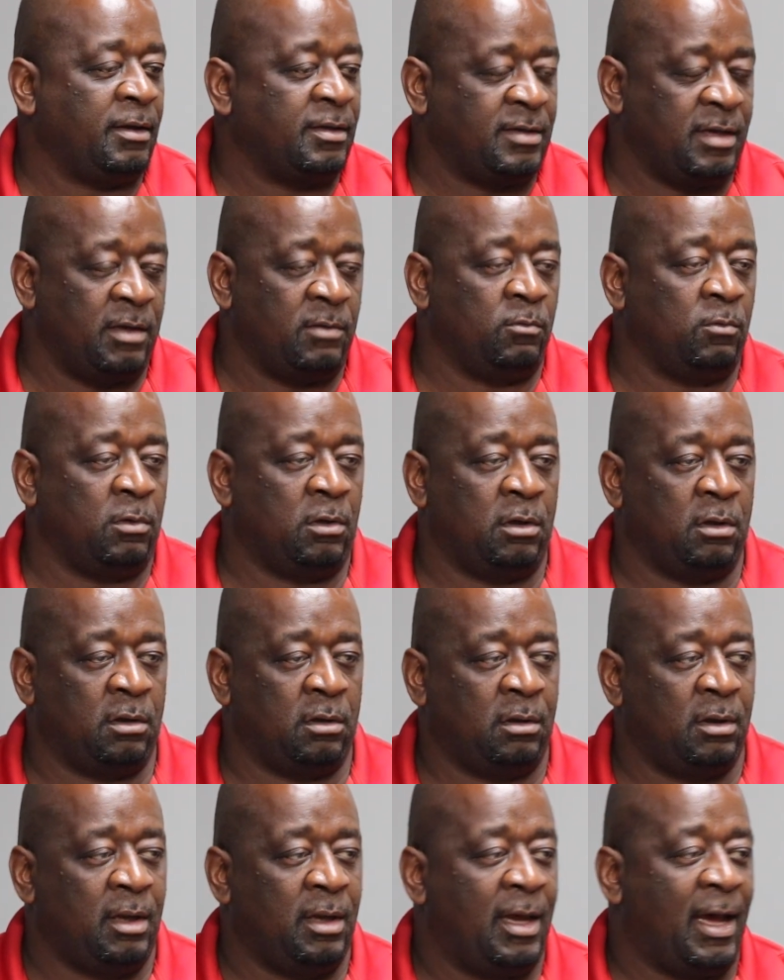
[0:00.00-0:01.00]
It's hit and
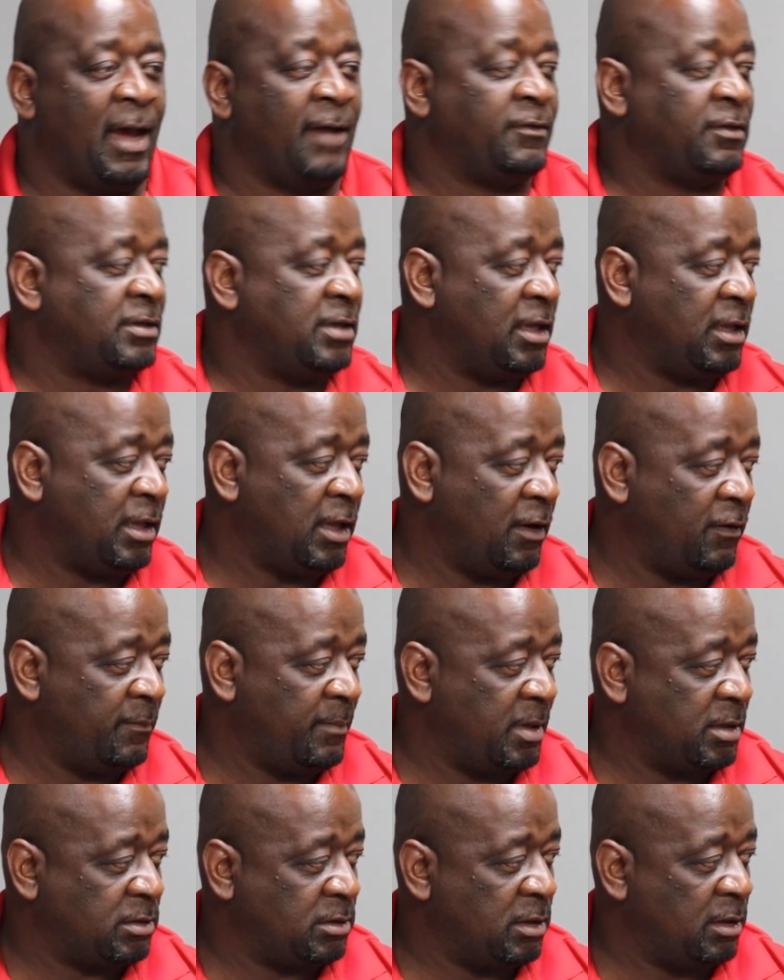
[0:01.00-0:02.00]
run. I have to take care of it
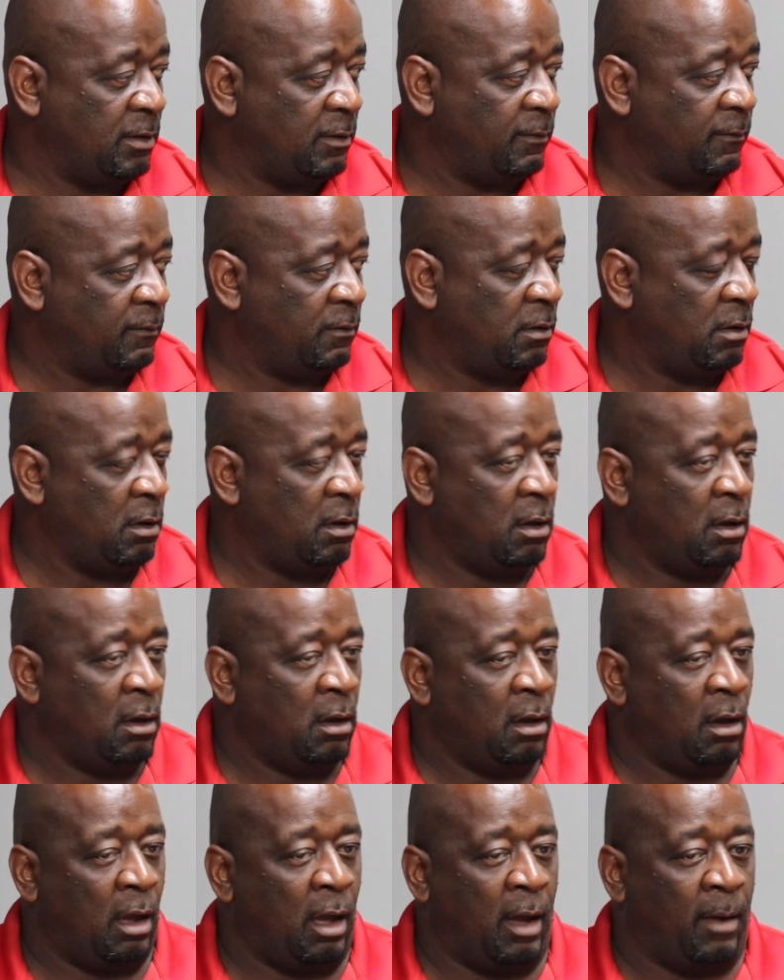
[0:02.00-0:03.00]
myself.
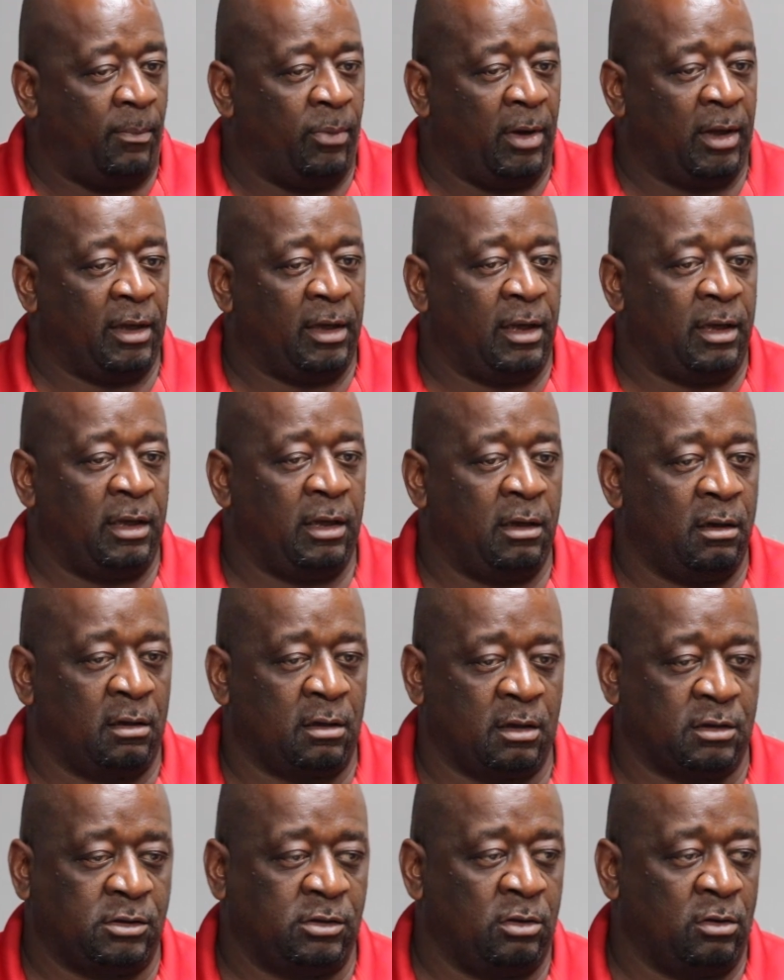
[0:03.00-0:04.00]
I bring it in here
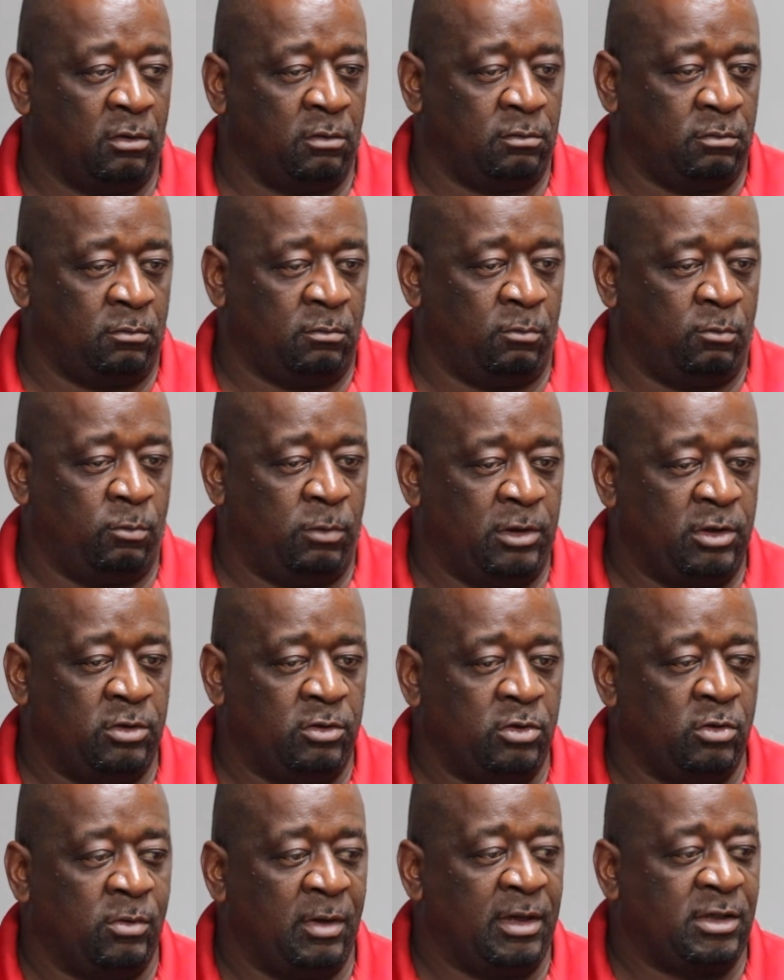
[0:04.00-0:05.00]
because, you know, when you
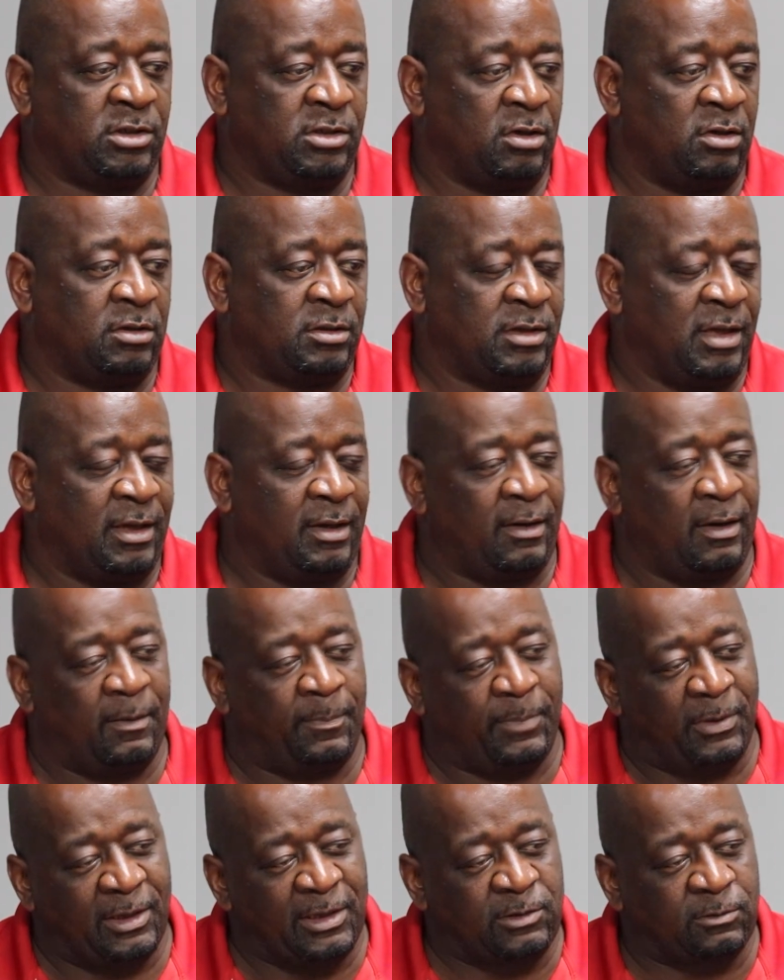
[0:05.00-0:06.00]
do insurance thing,
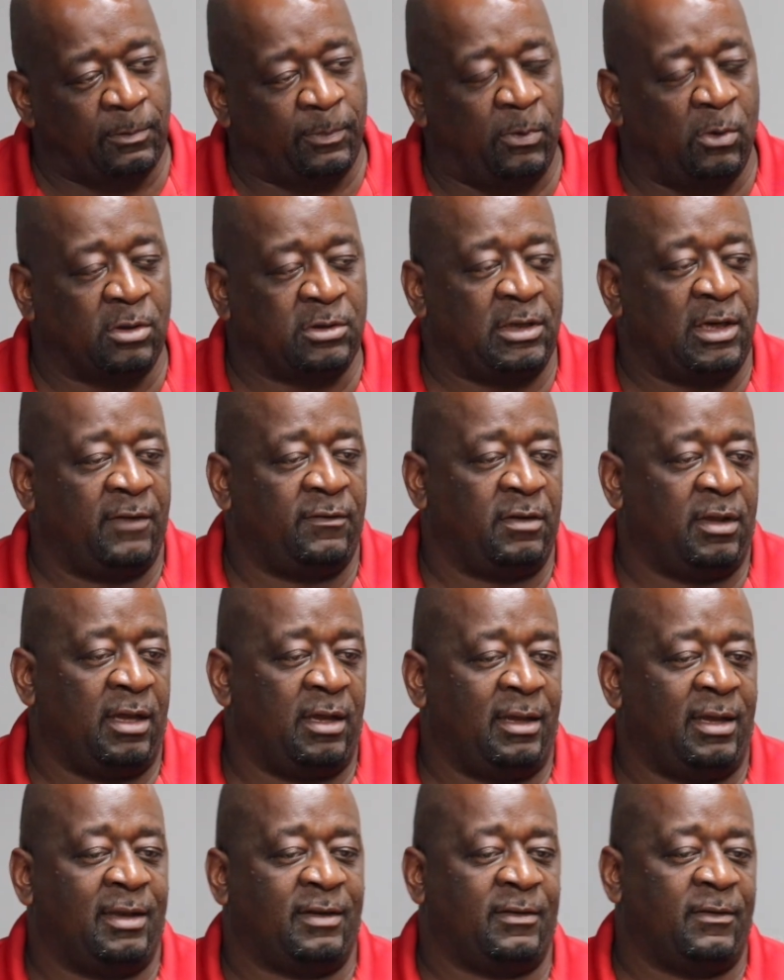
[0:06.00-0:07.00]
police reports and
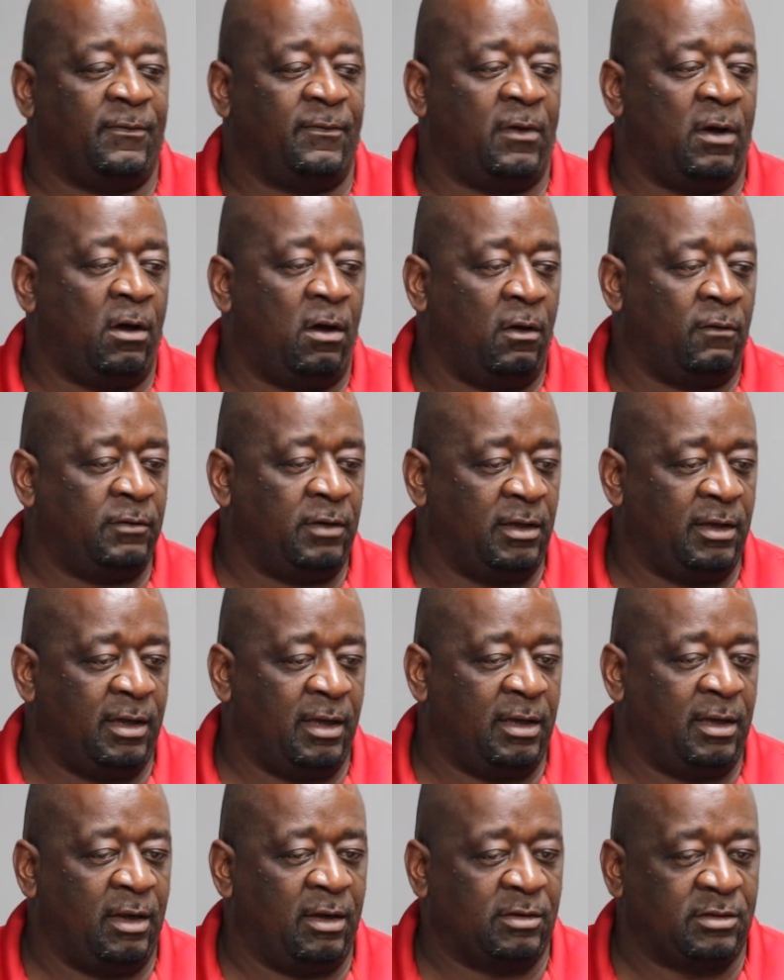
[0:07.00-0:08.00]
everything gets involved, and
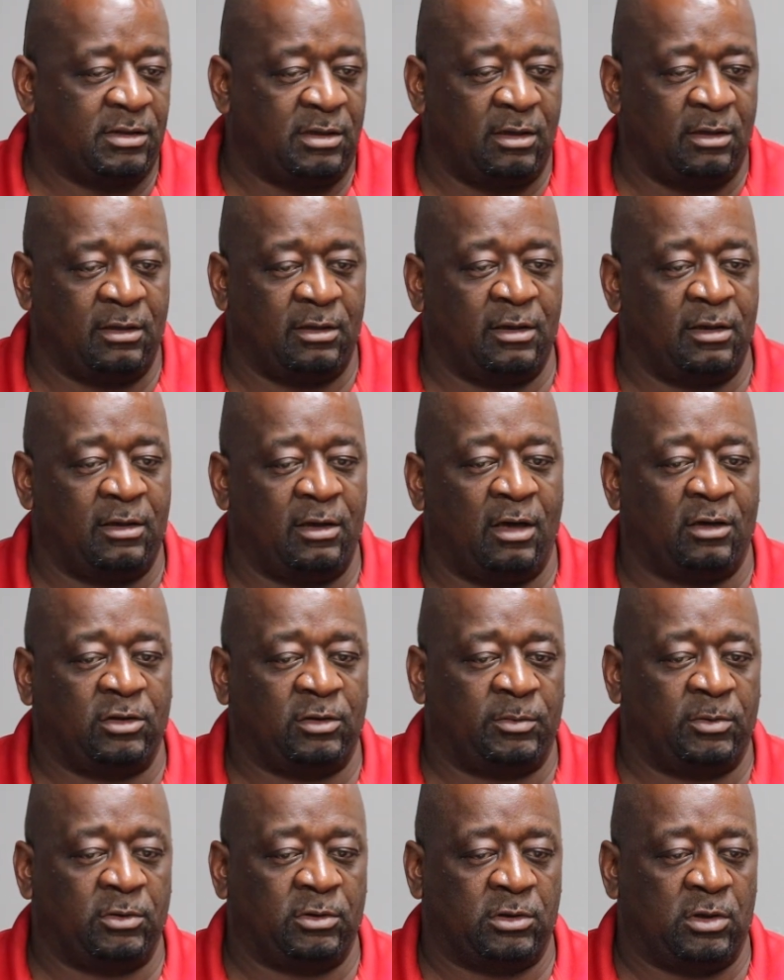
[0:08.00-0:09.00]
then there's still a deductible.